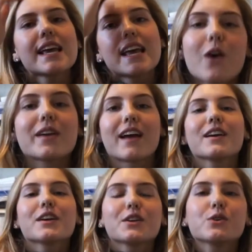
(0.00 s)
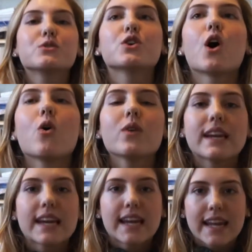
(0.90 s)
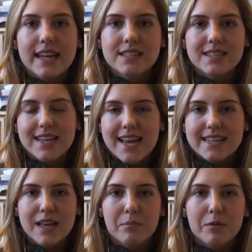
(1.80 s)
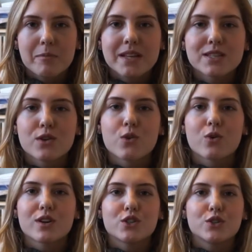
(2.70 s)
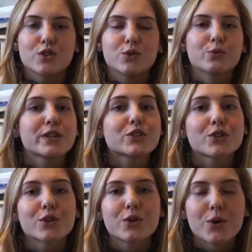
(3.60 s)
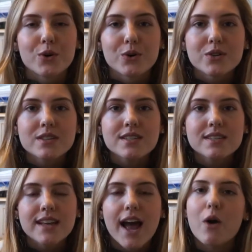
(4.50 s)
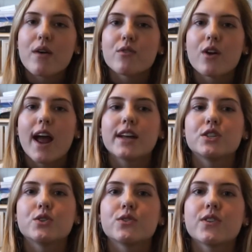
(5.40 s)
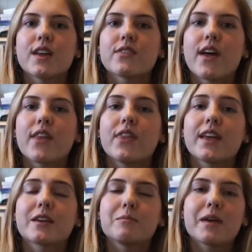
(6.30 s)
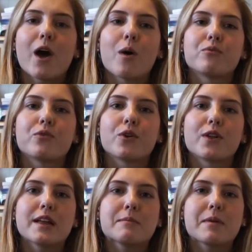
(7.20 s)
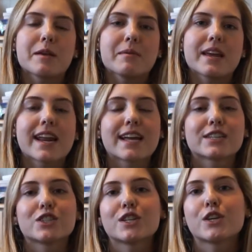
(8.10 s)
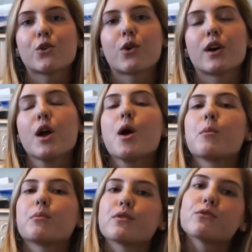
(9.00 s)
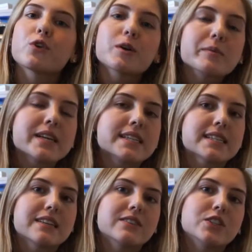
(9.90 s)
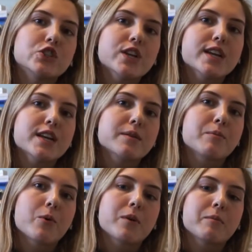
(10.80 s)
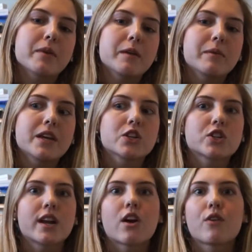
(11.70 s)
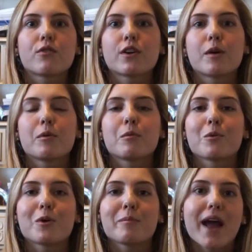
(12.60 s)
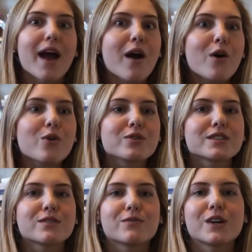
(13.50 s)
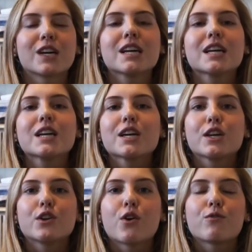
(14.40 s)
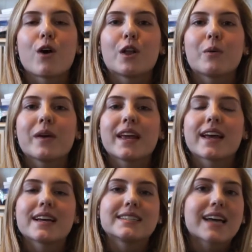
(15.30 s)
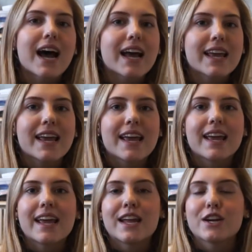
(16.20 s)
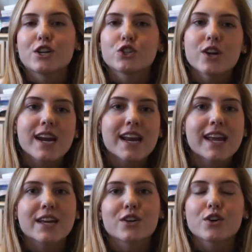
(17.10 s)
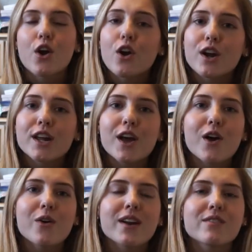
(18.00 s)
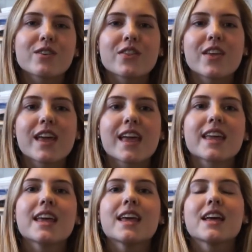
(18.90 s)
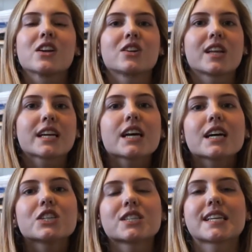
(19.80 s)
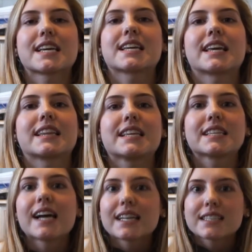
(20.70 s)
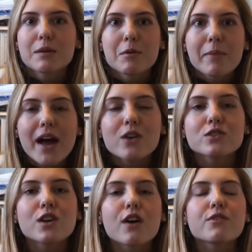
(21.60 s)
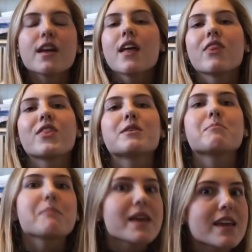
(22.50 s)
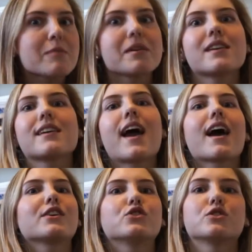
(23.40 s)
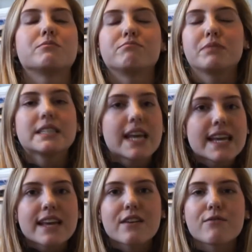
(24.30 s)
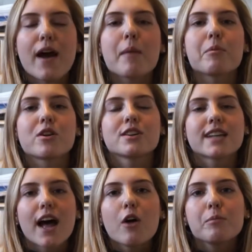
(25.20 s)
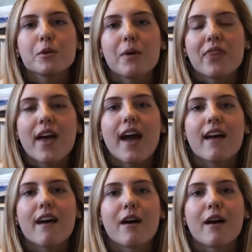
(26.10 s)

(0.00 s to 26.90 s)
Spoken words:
Oh yeah, you don't need to take supplements in order to reach your goals. However, I do think that they could be helpful in maybe enhancing your performance in the gym, or maybe shedding off a couple more pounds if you're, you know, following a diet and you're training and your cardio and everything. You're like, oh, I just can't get these last couple of pounds off. Then maybe, yeah, I should be taking a fat burner to help you with that.